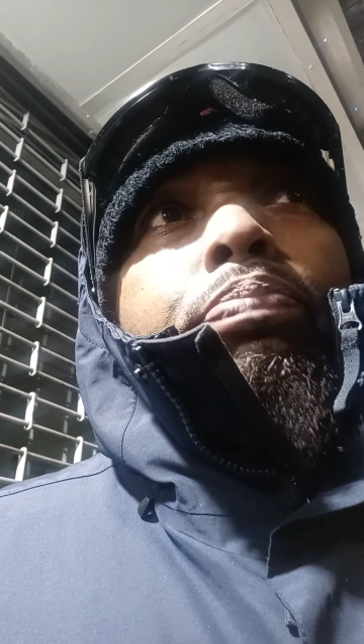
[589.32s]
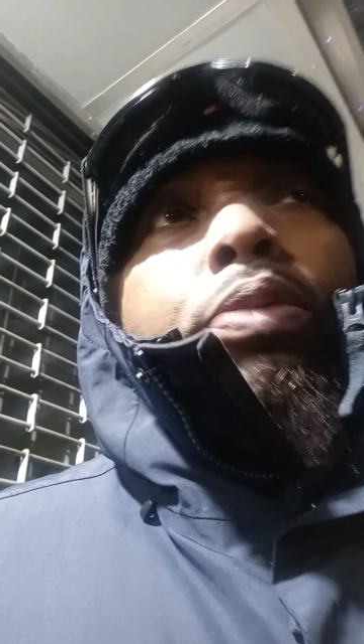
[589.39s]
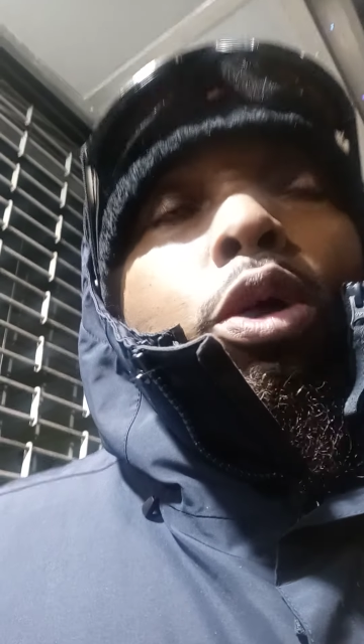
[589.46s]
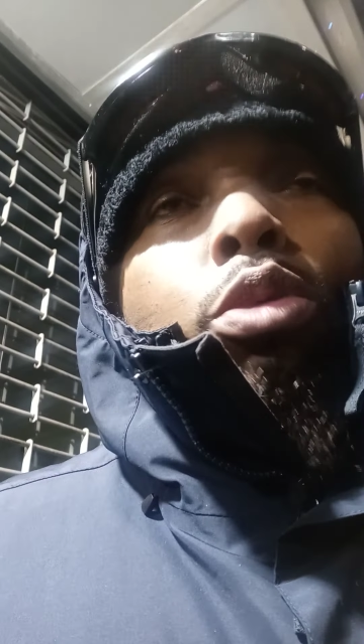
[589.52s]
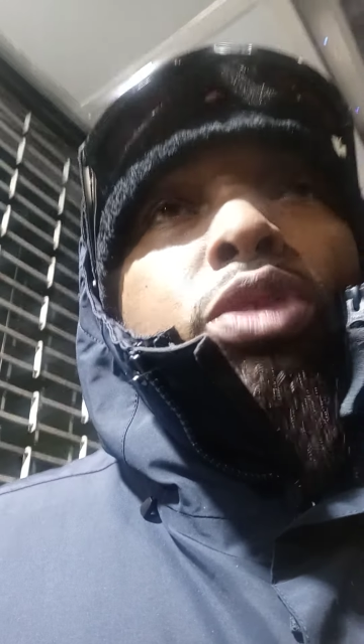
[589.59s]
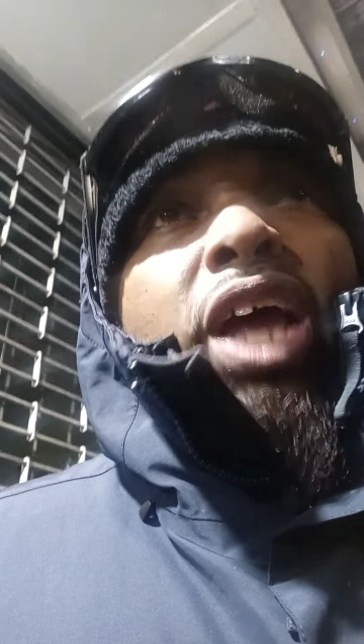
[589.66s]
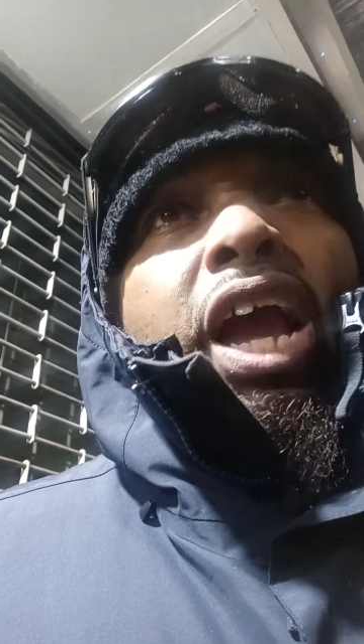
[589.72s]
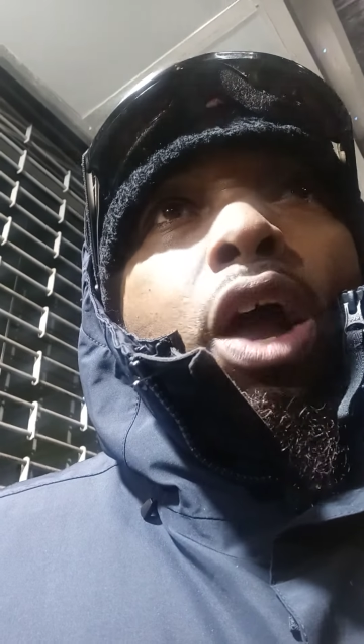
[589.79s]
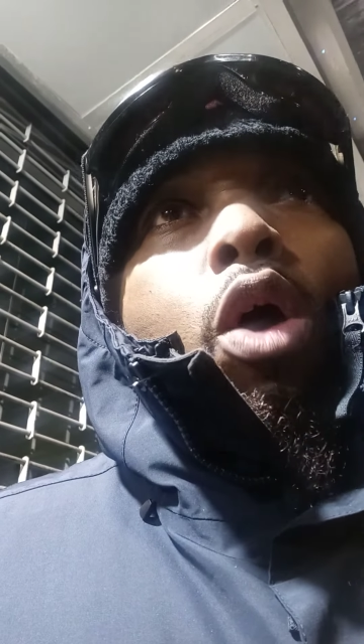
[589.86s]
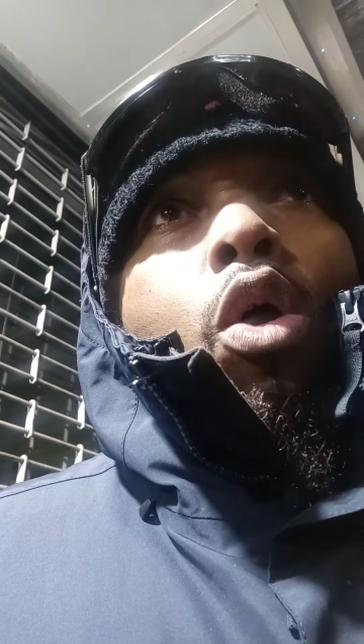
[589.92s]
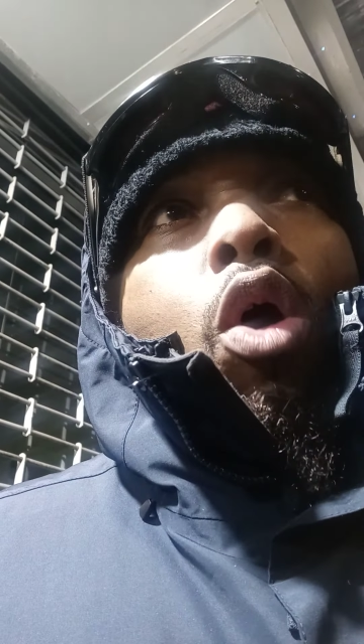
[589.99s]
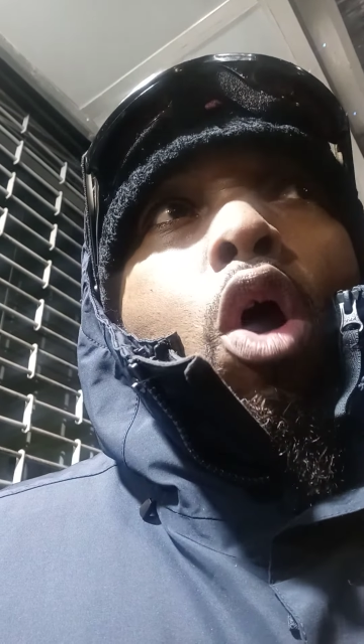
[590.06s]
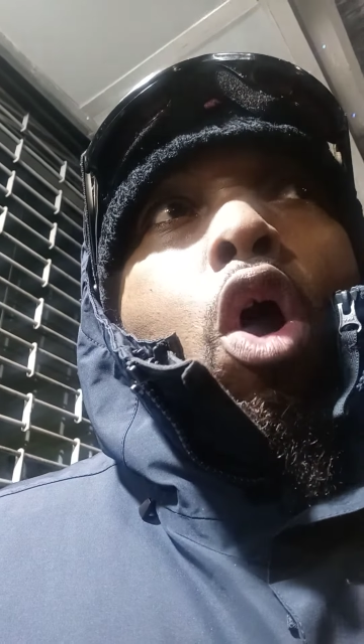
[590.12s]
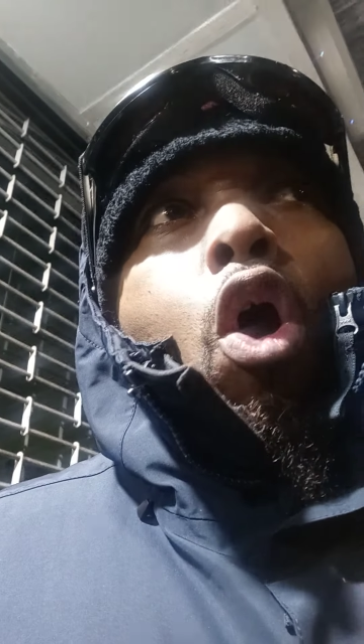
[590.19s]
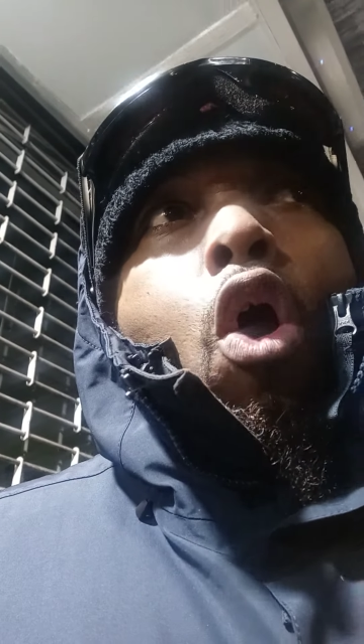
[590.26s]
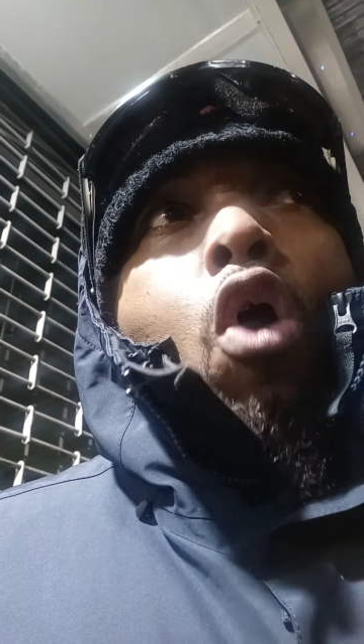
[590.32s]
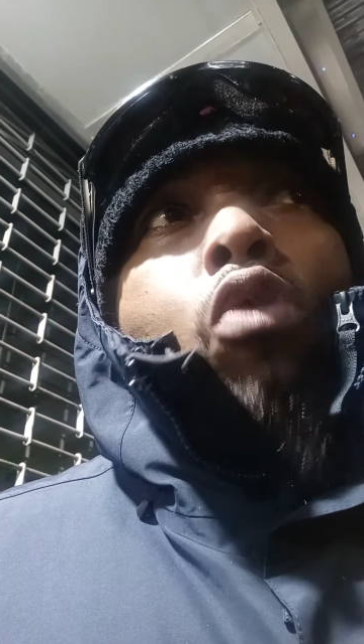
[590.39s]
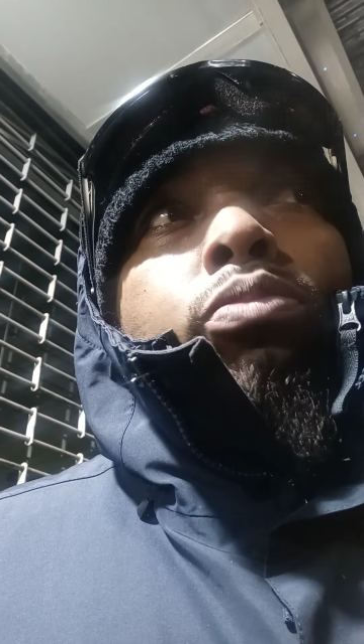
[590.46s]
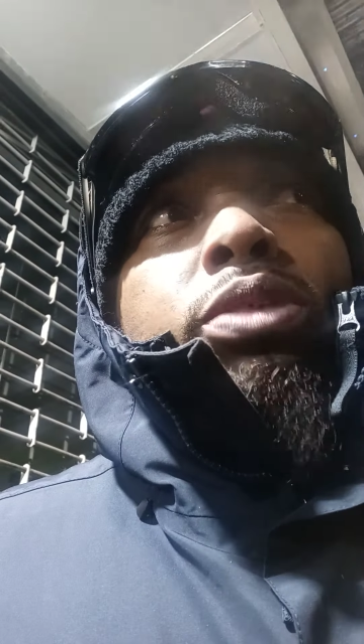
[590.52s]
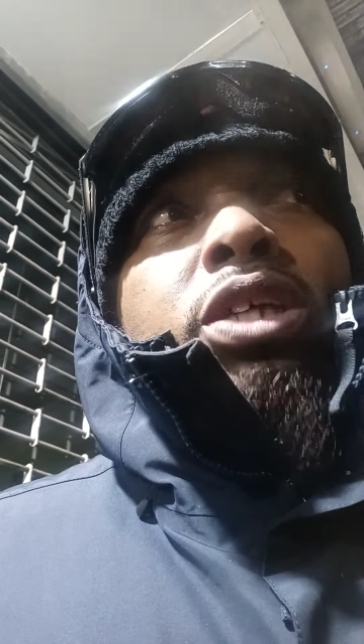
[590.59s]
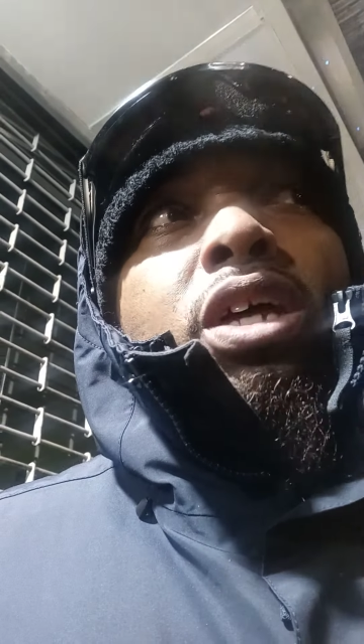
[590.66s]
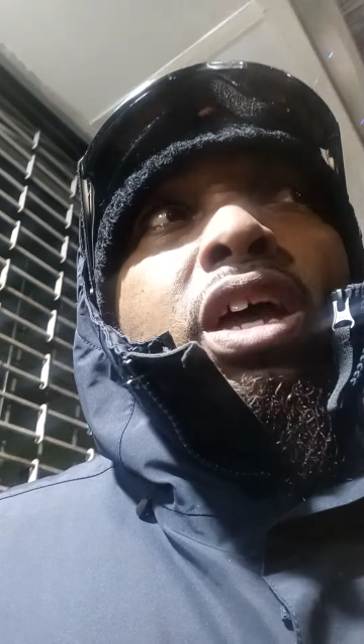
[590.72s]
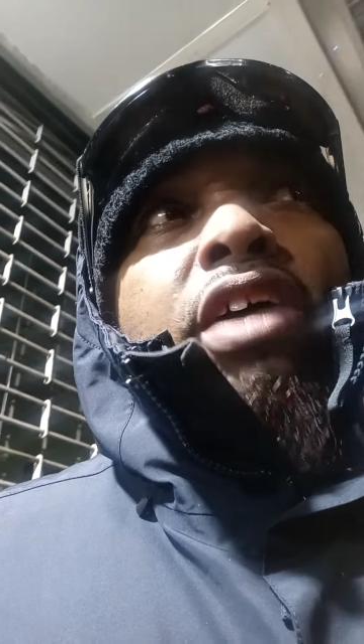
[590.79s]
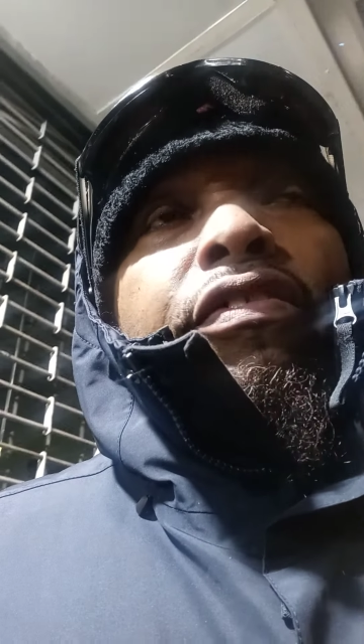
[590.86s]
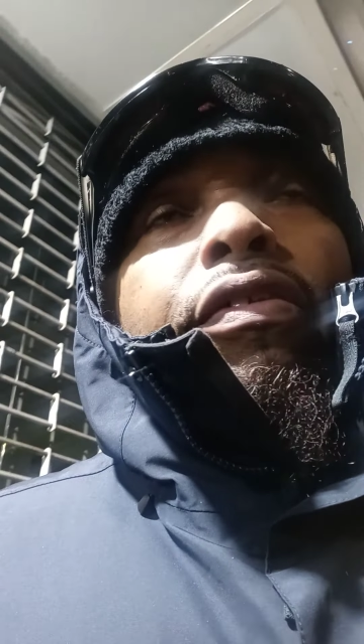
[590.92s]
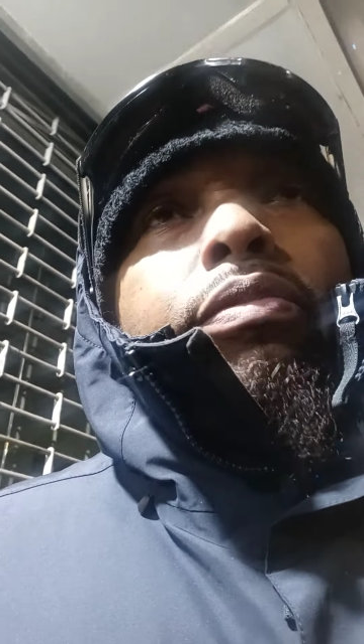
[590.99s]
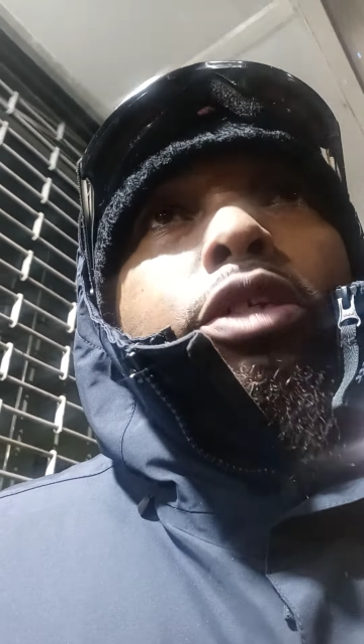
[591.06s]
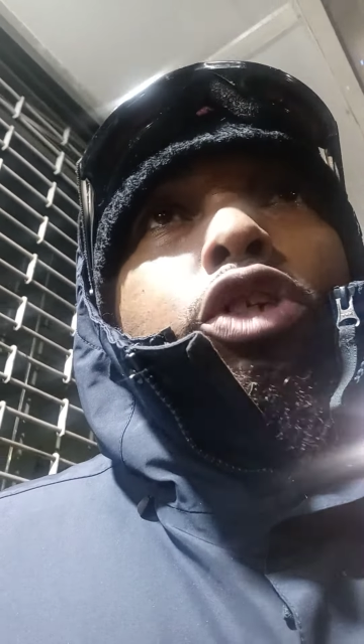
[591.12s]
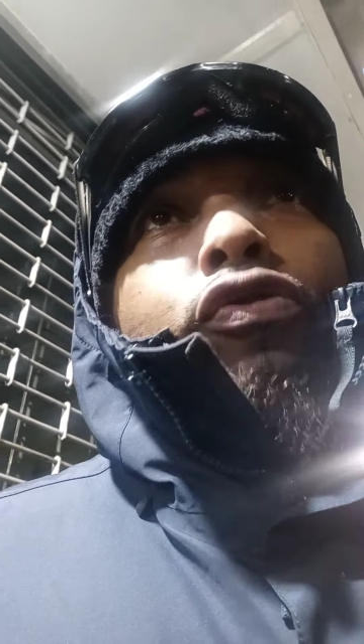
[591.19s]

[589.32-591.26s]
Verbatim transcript: build their own homes from